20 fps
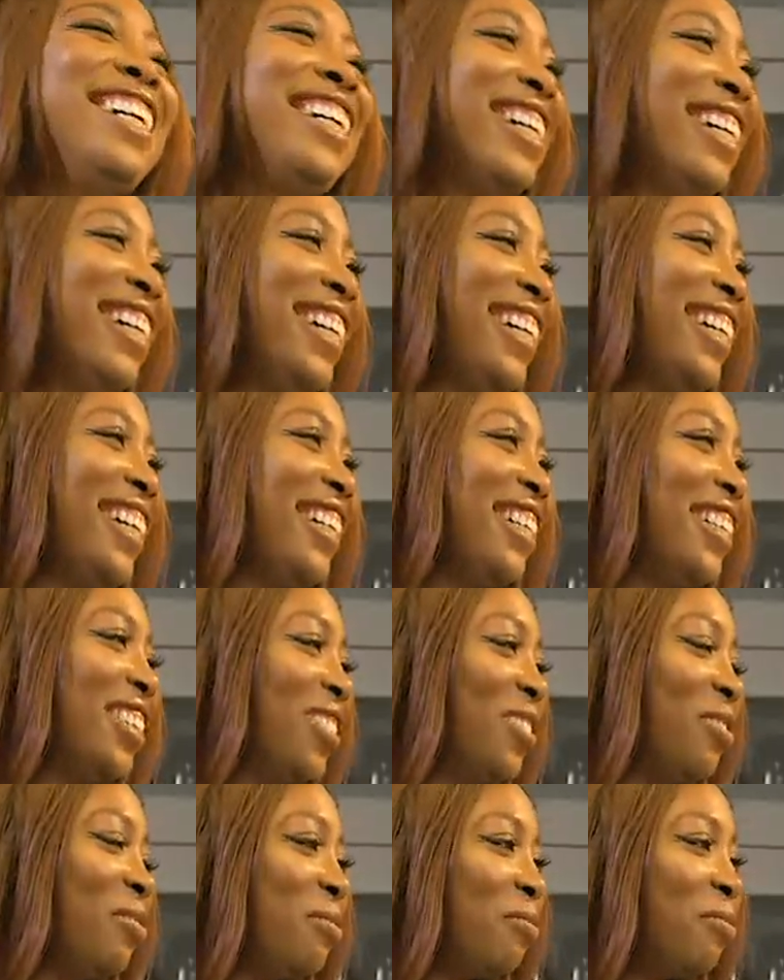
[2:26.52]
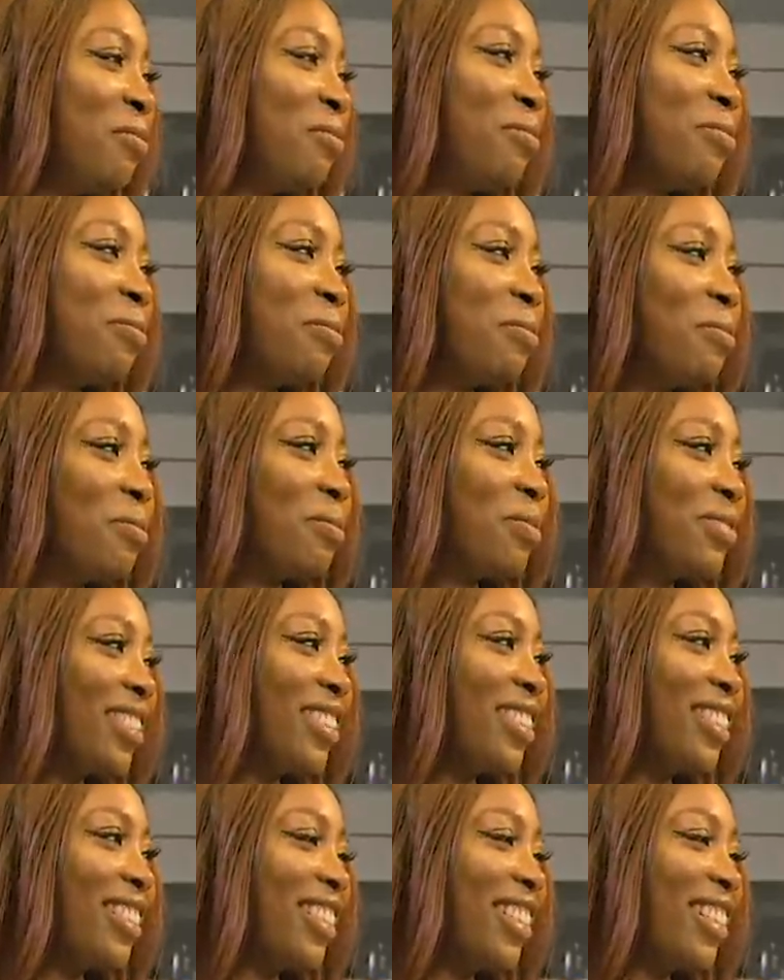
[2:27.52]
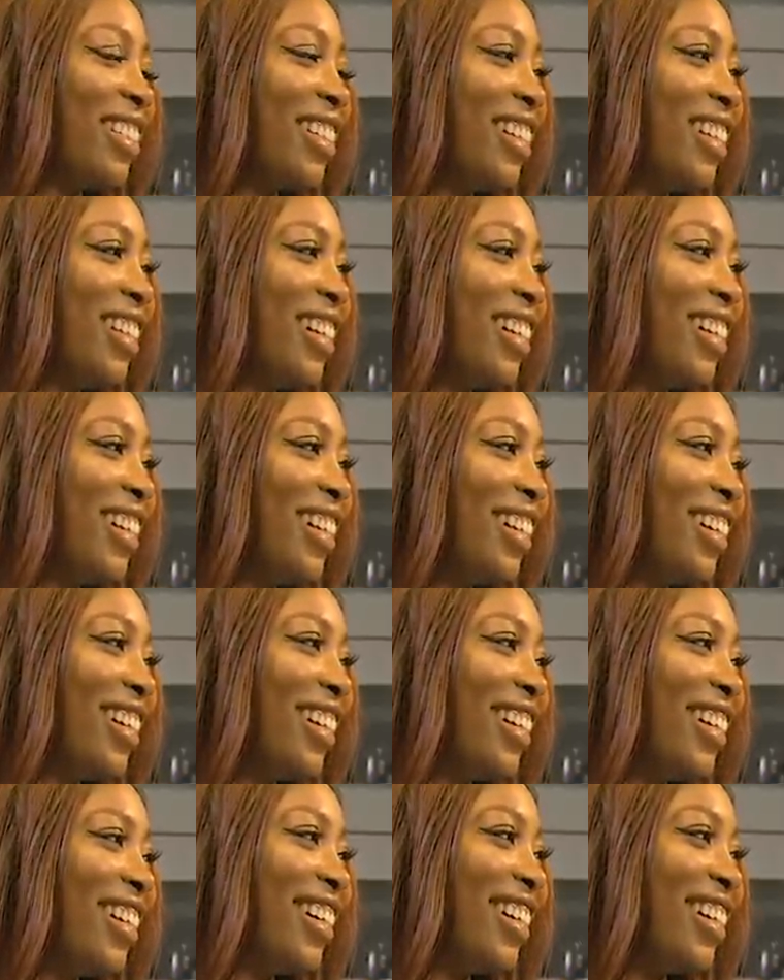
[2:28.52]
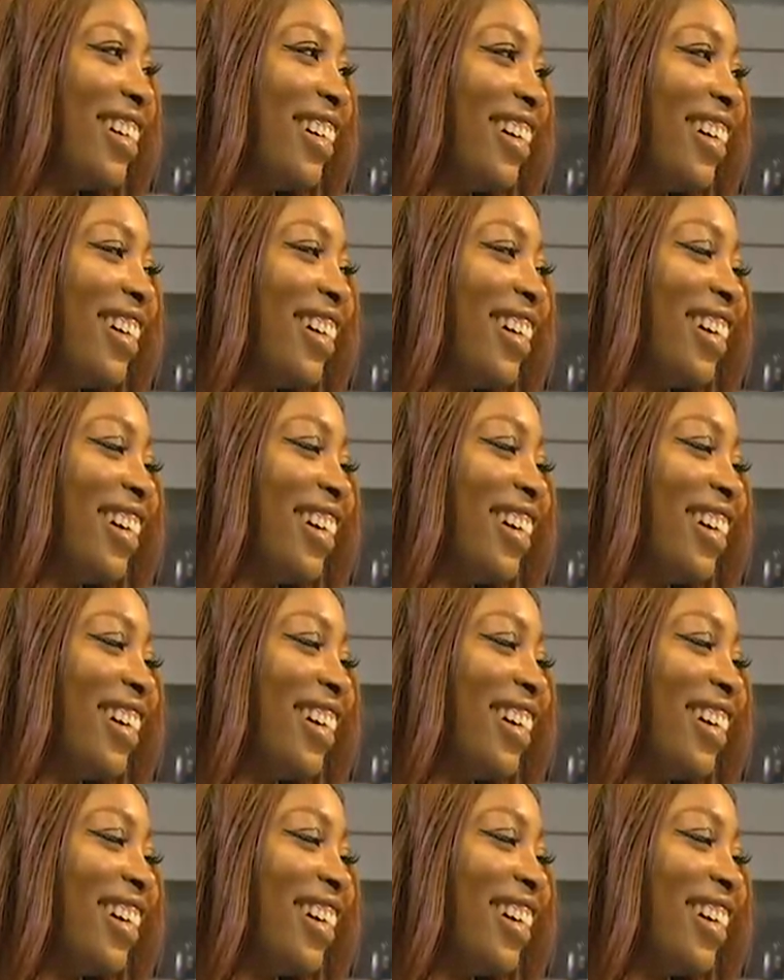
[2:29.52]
[no speech]